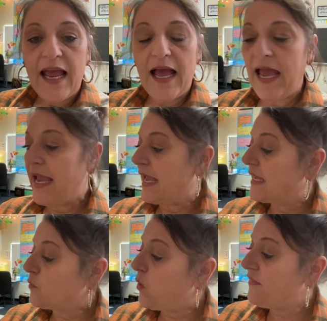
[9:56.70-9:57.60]

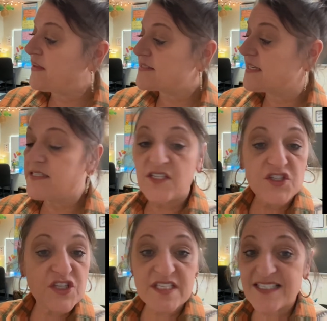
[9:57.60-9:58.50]
And what this is
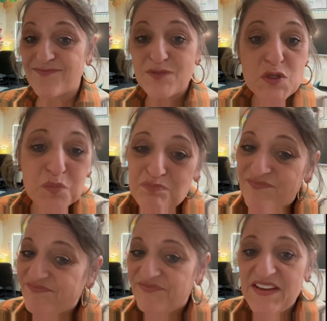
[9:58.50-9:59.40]
just
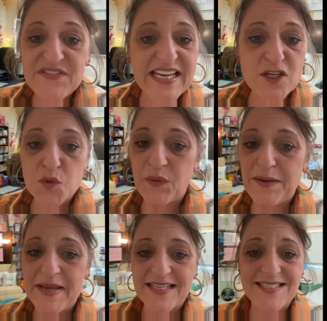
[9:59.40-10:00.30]
15 to 20
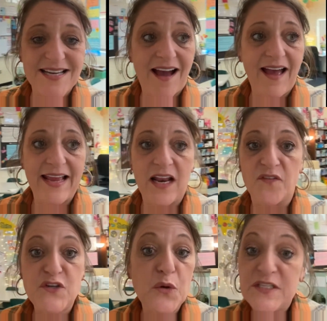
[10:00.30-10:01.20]
minutes a night
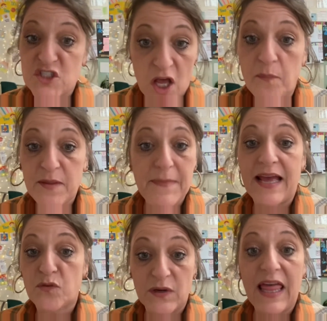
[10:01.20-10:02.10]
of doing something
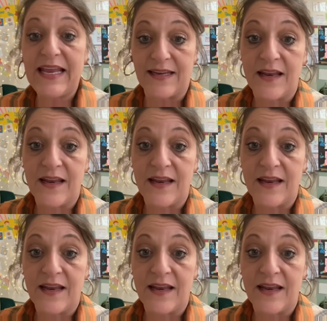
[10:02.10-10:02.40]
math related,